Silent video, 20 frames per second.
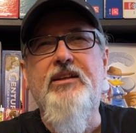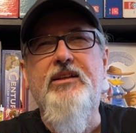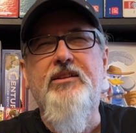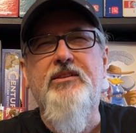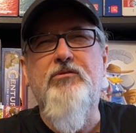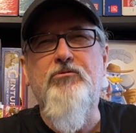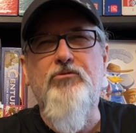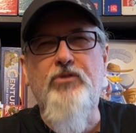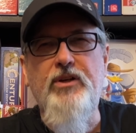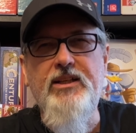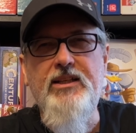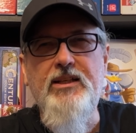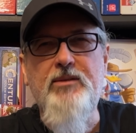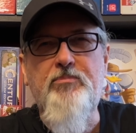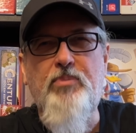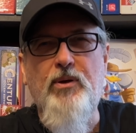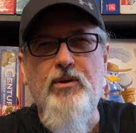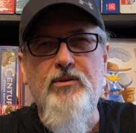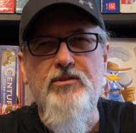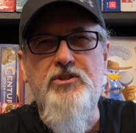that really
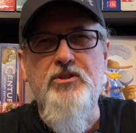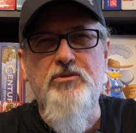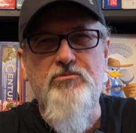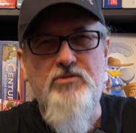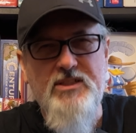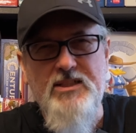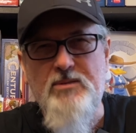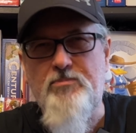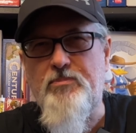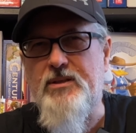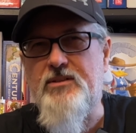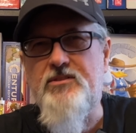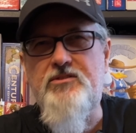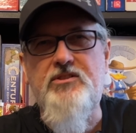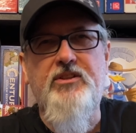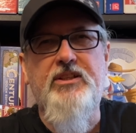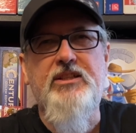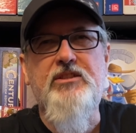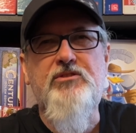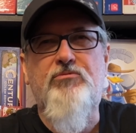pulls you deep into
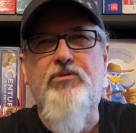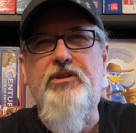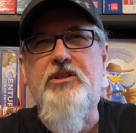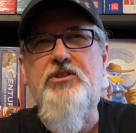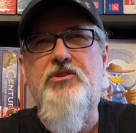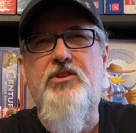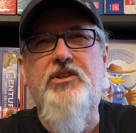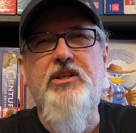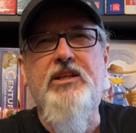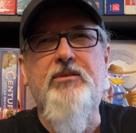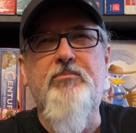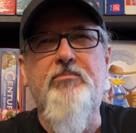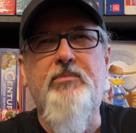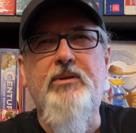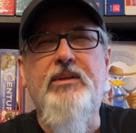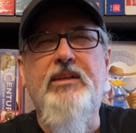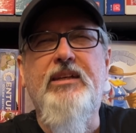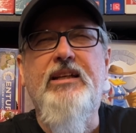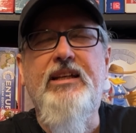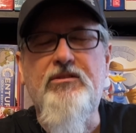this rich theme.
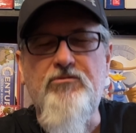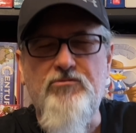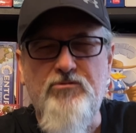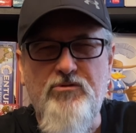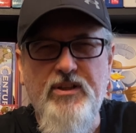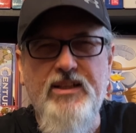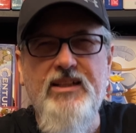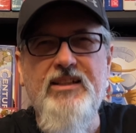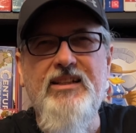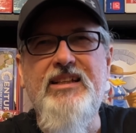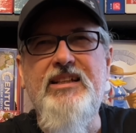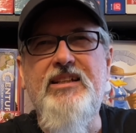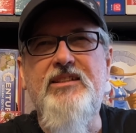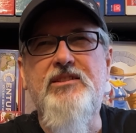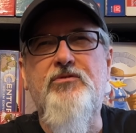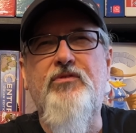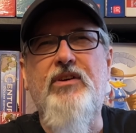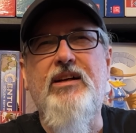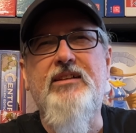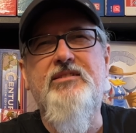It really is
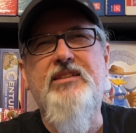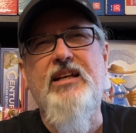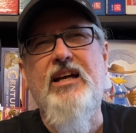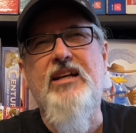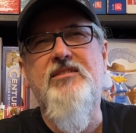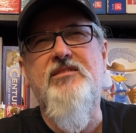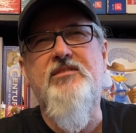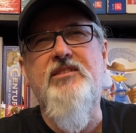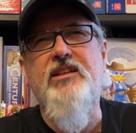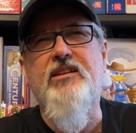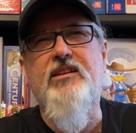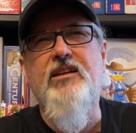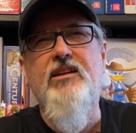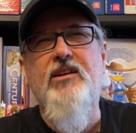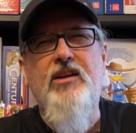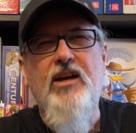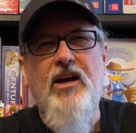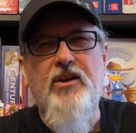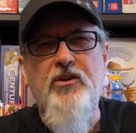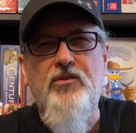fantastic
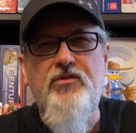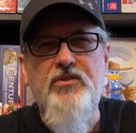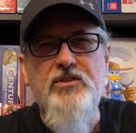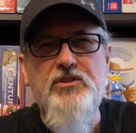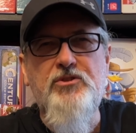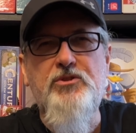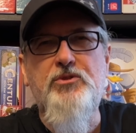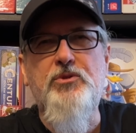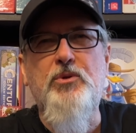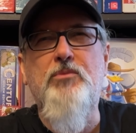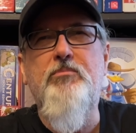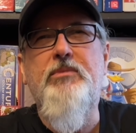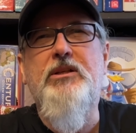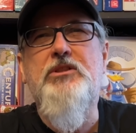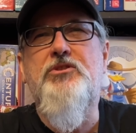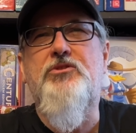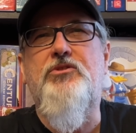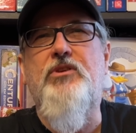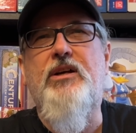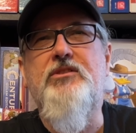and offers so much
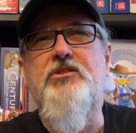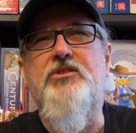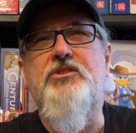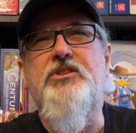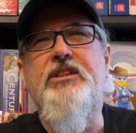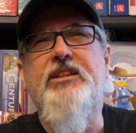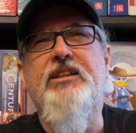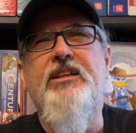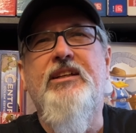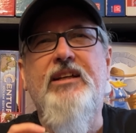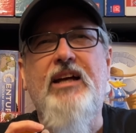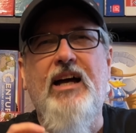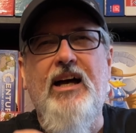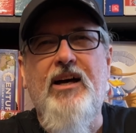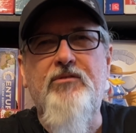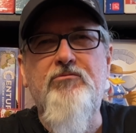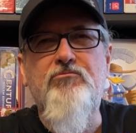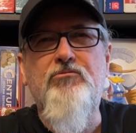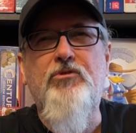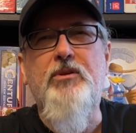strategy
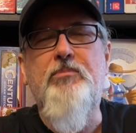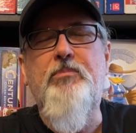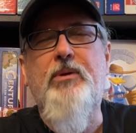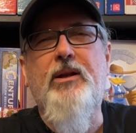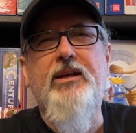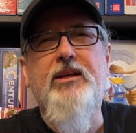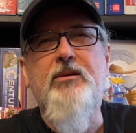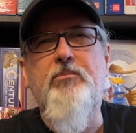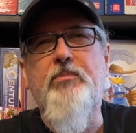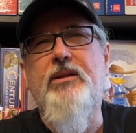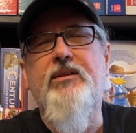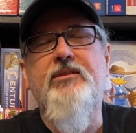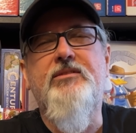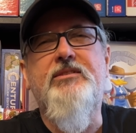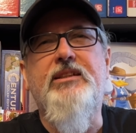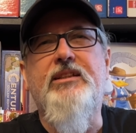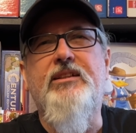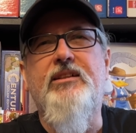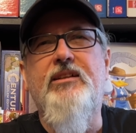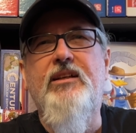and
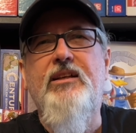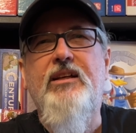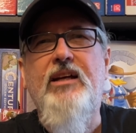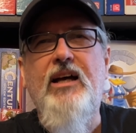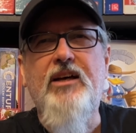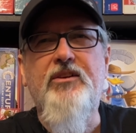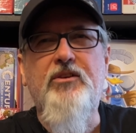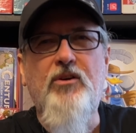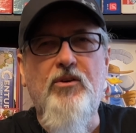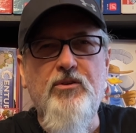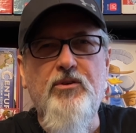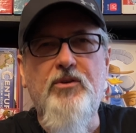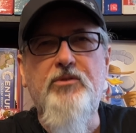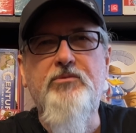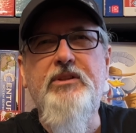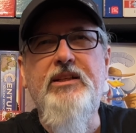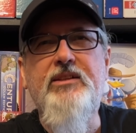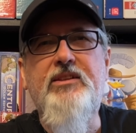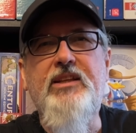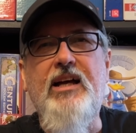replayability. And not
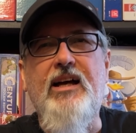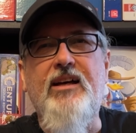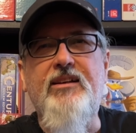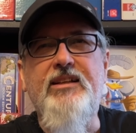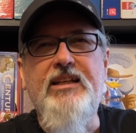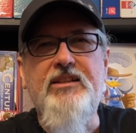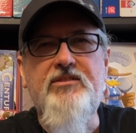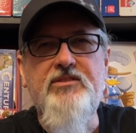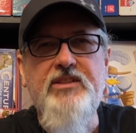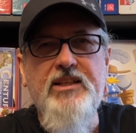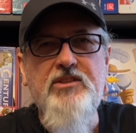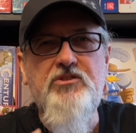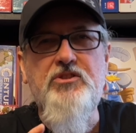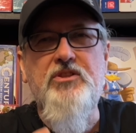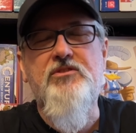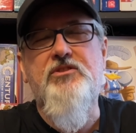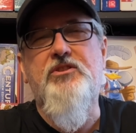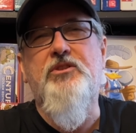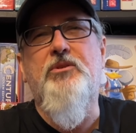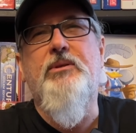only that, it teaches you a